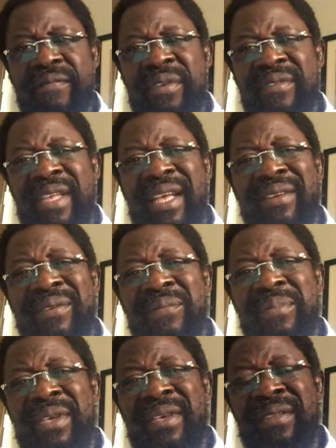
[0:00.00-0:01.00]
is
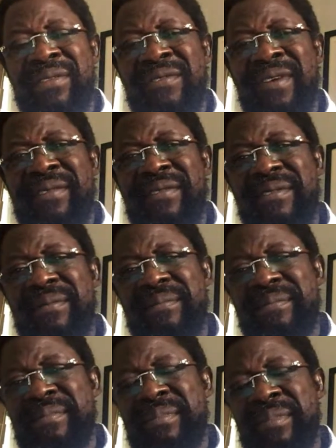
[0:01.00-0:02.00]
economic interest
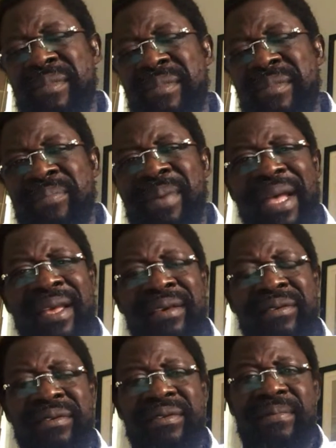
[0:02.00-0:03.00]

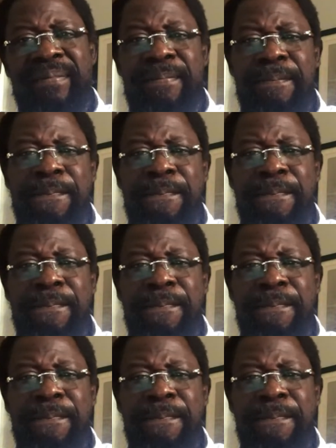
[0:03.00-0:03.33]
packaged